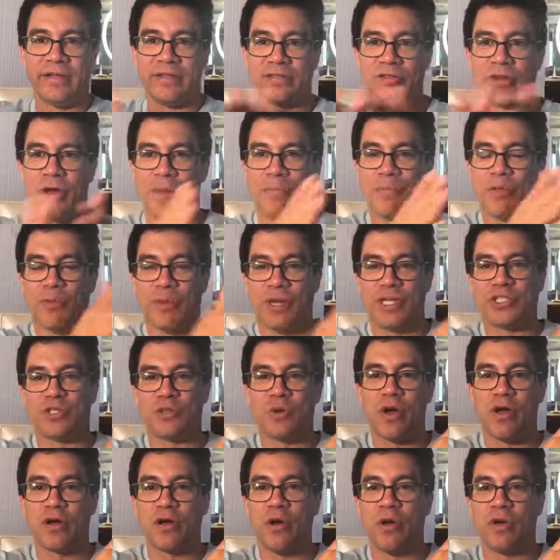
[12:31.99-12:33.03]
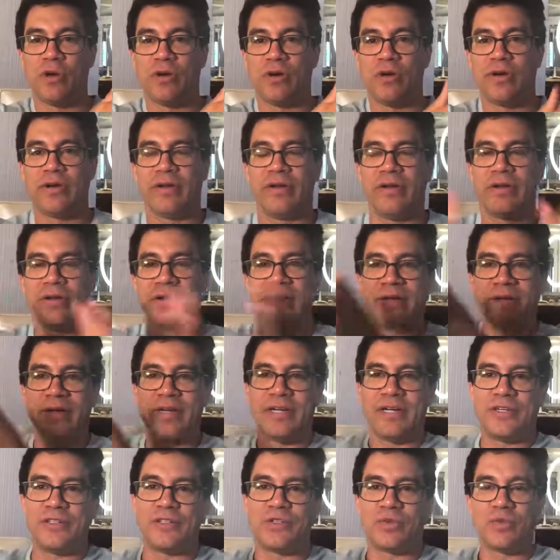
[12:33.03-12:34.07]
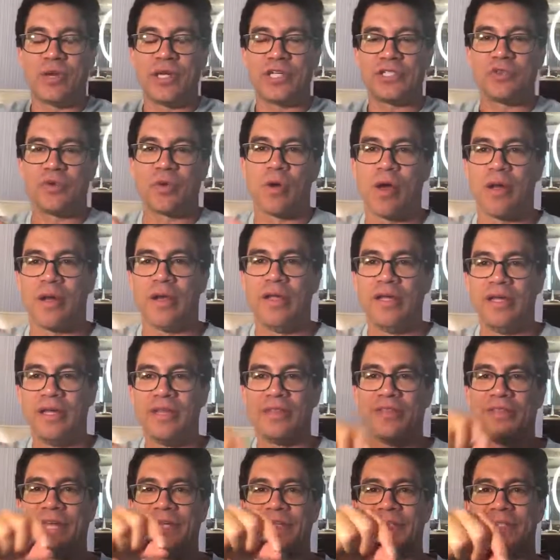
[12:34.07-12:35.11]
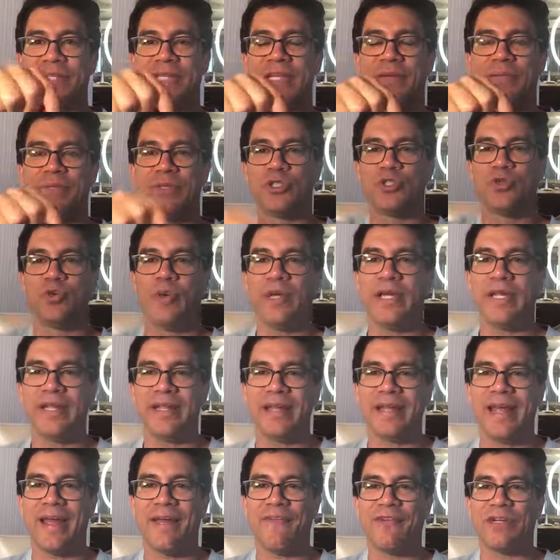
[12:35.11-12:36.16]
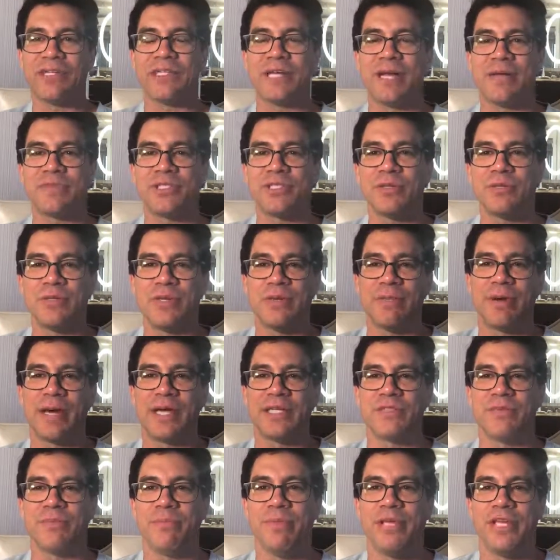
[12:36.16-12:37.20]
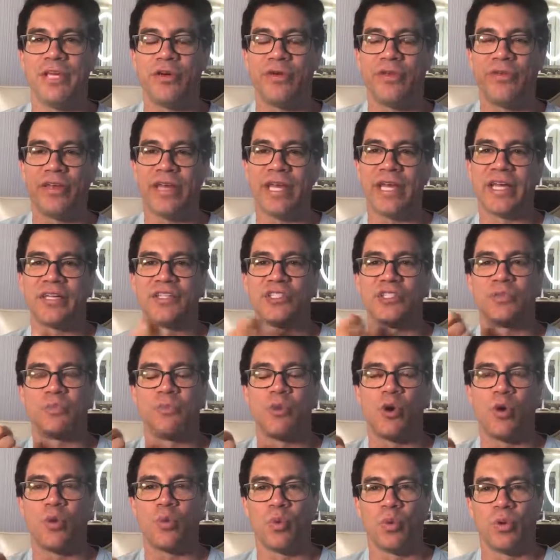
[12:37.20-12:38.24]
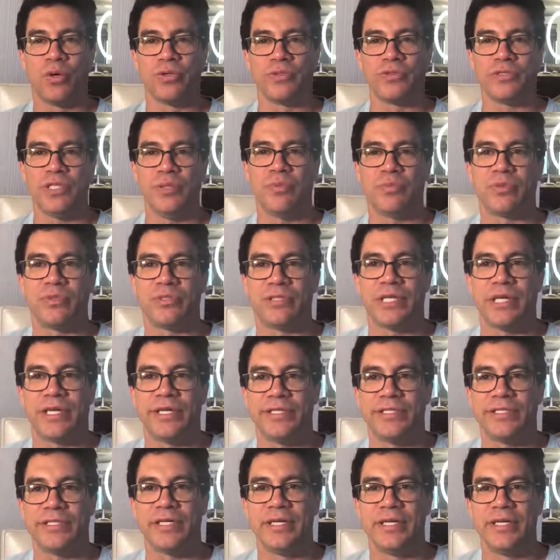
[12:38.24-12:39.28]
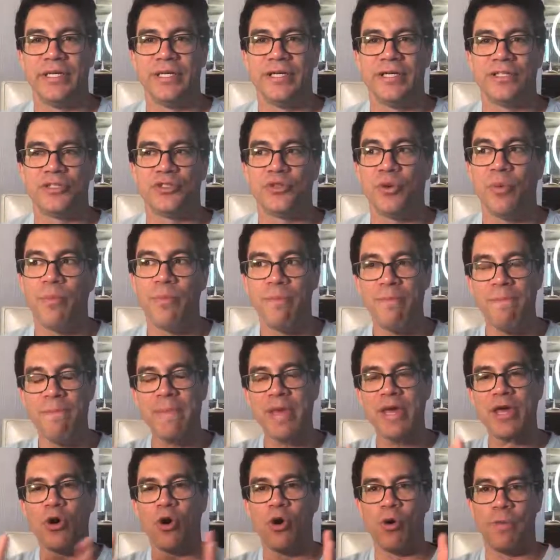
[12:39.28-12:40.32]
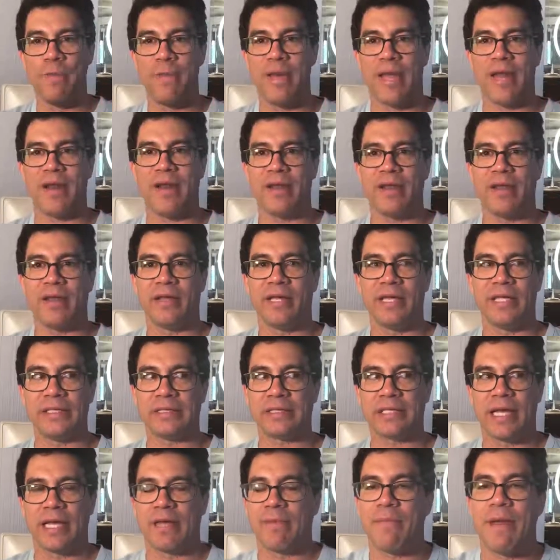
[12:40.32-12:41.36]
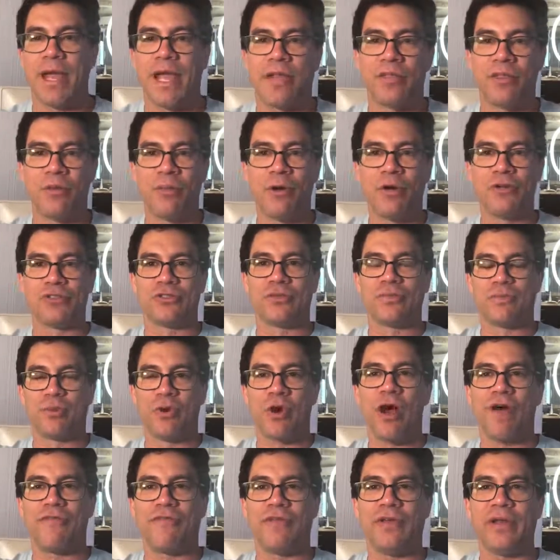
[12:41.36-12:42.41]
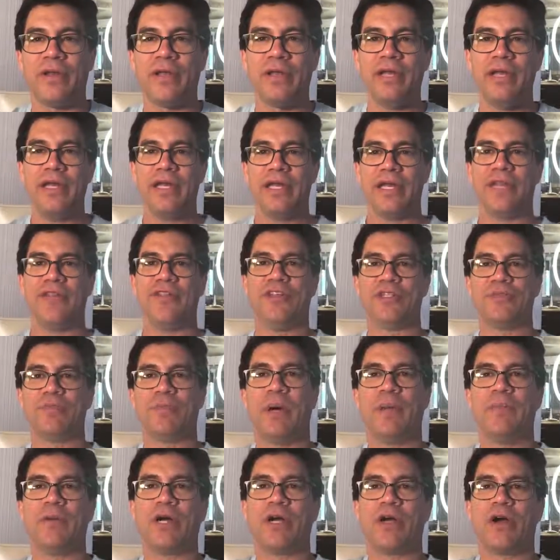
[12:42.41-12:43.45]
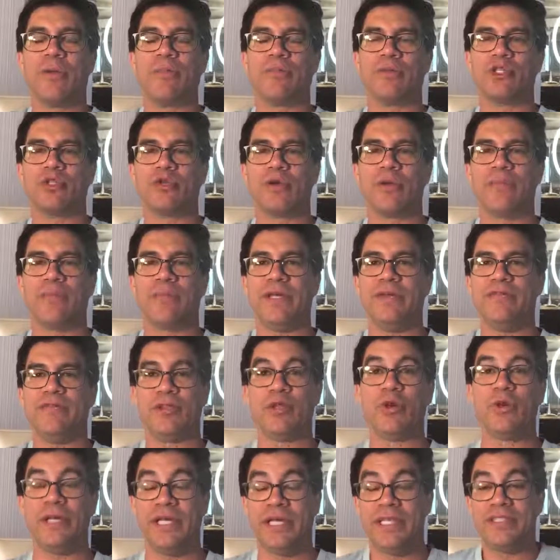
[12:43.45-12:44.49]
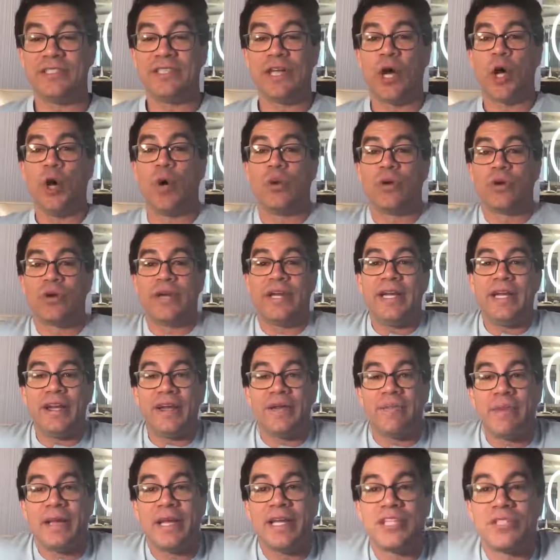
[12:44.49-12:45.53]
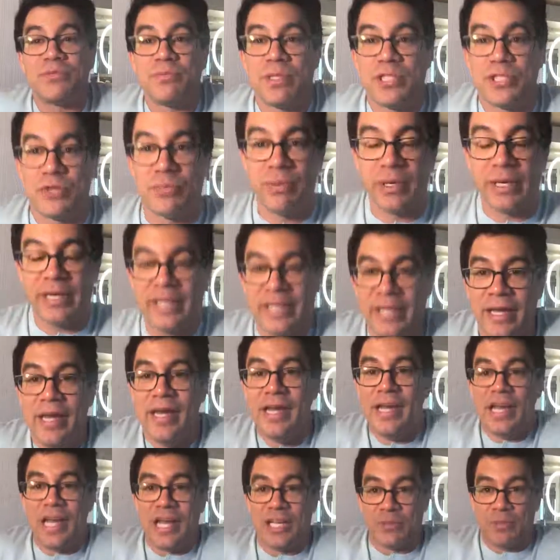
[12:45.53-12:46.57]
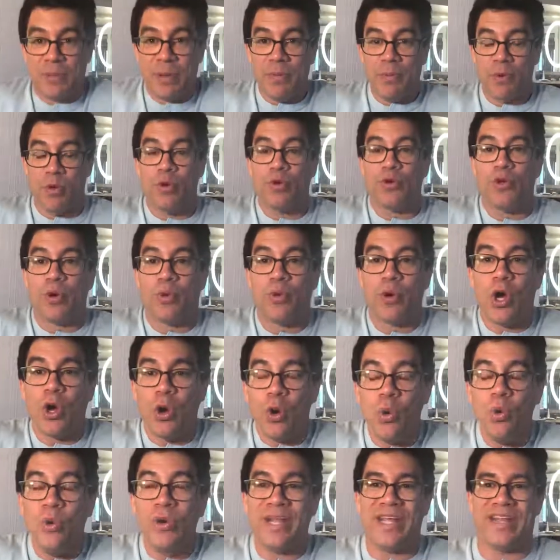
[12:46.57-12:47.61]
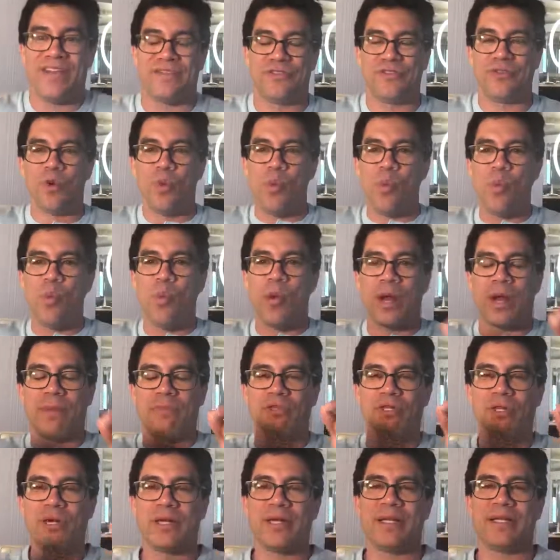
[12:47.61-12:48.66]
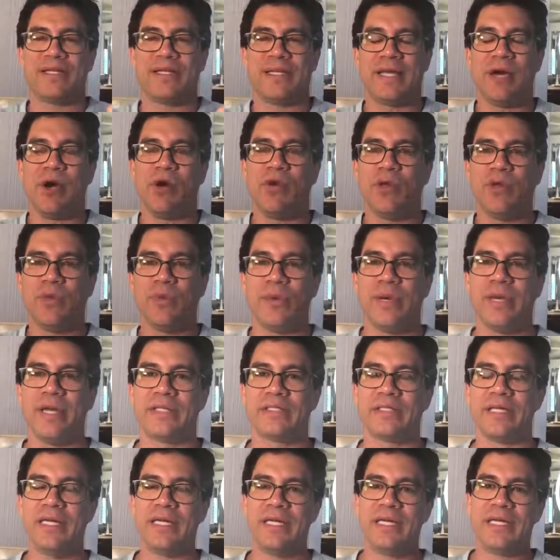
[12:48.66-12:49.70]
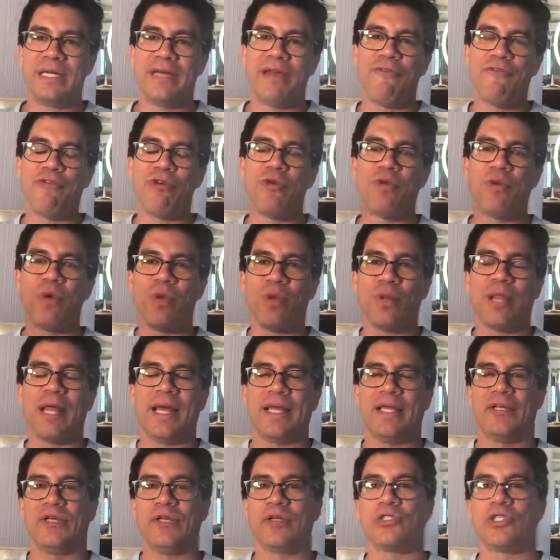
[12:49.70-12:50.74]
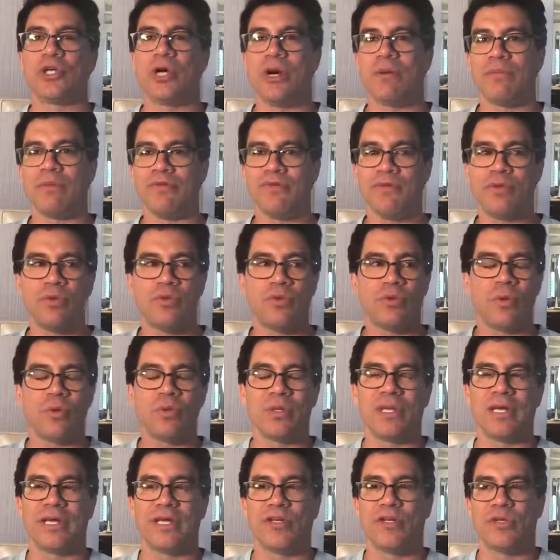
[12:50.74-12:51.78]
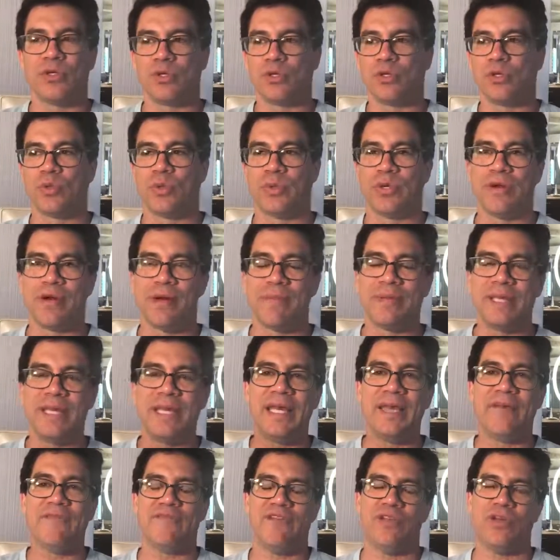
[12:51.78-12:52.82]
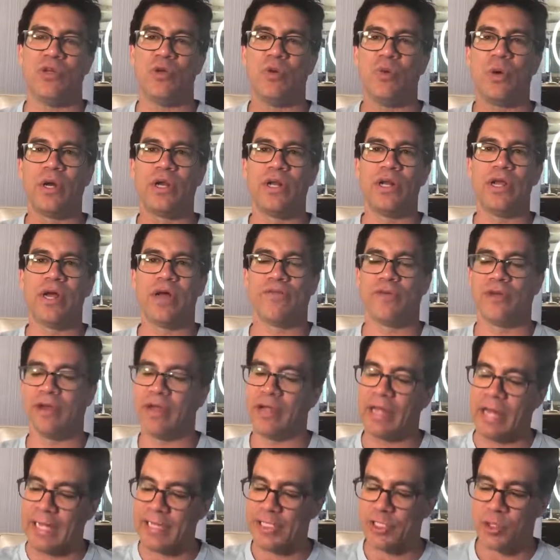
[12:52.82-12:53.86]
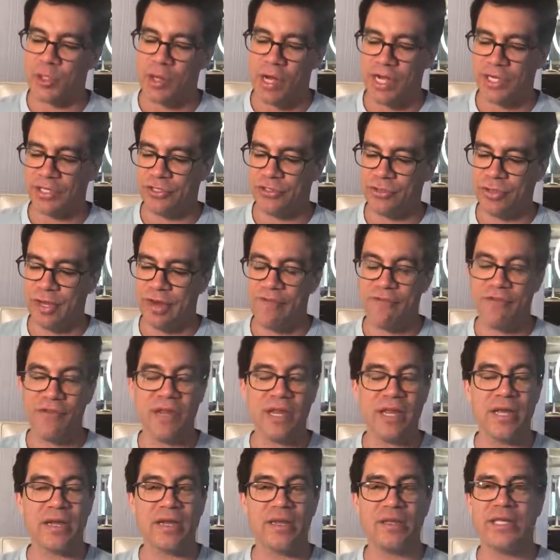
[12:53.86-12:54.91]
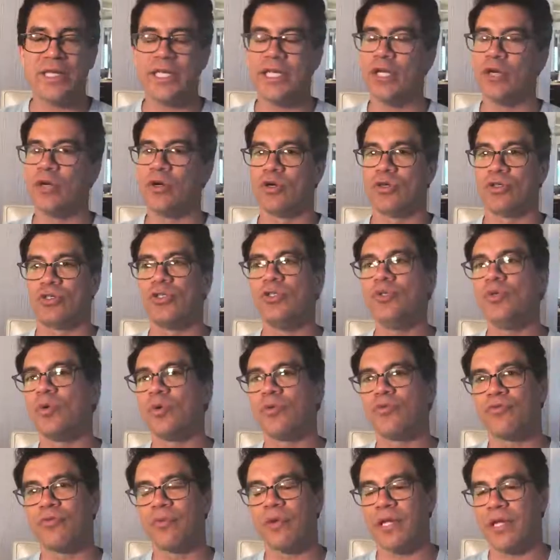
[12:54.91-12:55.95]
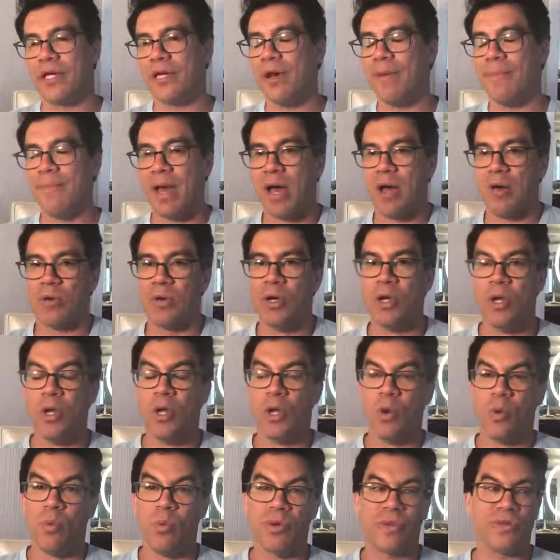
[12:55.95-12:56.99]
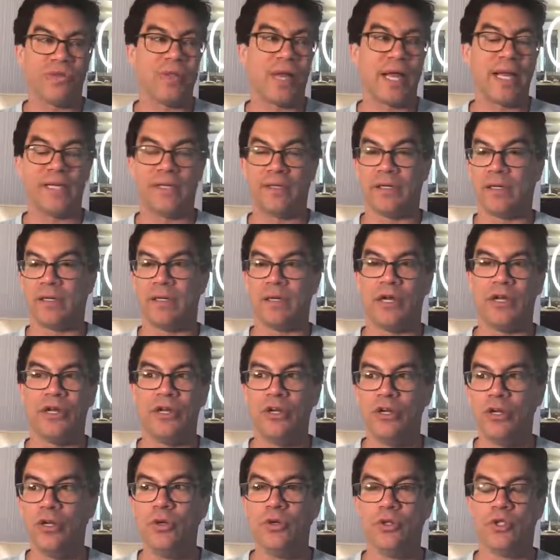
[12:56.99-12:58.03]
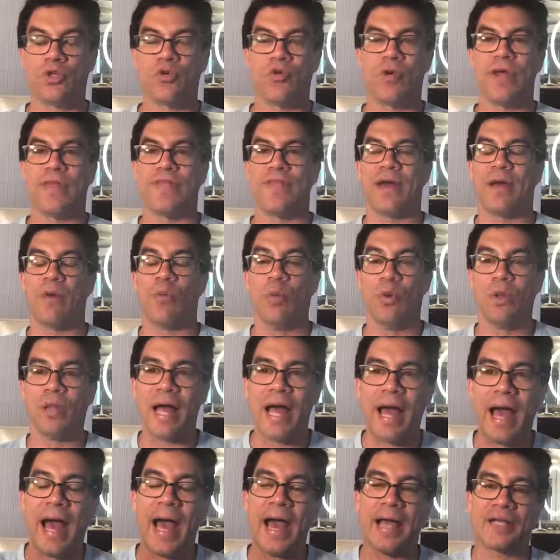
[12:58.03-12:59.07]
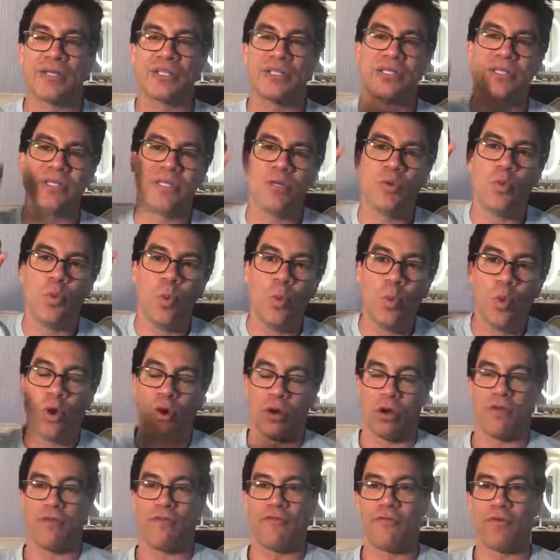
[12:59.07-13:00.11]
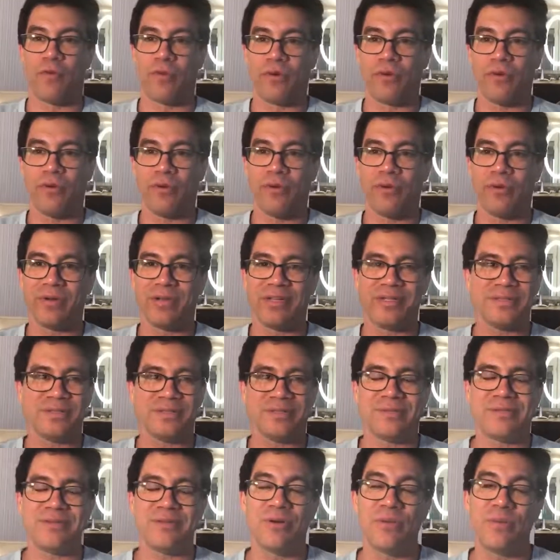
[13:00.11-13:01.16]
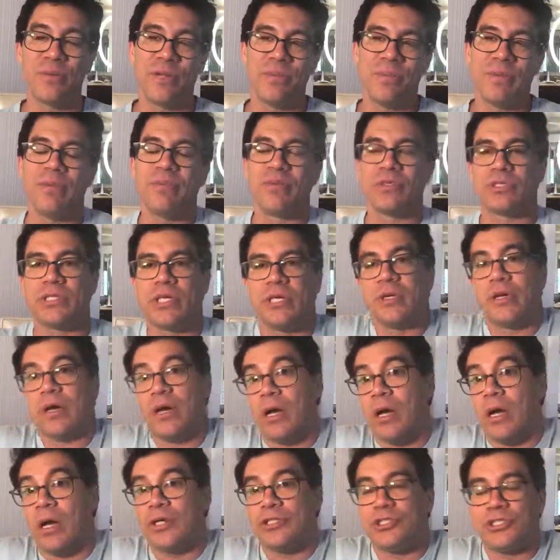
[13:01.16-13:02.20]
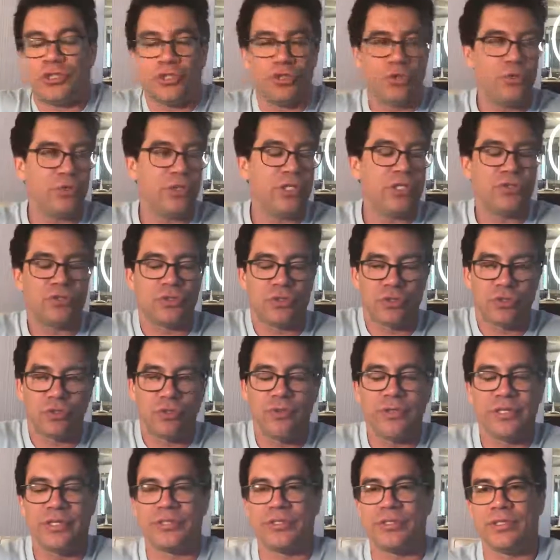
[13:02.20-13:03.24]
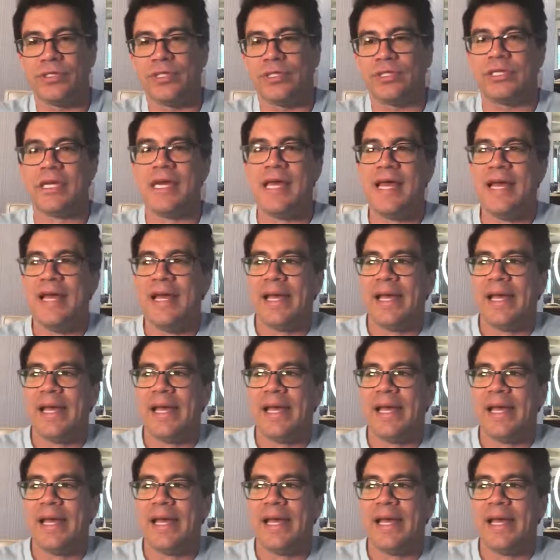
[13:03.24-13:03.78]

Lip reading: So I'm the restaurant owner, and here's the restaurant. They sit in between, and every time somebody buys a meal, they get a small royalty percentage. So middlemen, he's like, make the most profit in this Bubba Gump Shrimp. Even though he's the owner, he doesn't make as much money as people who don't own it. So what I'm trying to tell you is, if you don't like your job, if you don't like your career, I'm giving you another. I try to every year or 2 or 3 come out with like a new trend that will actually work for you. Because there's so many people saying, just do this and do this and this.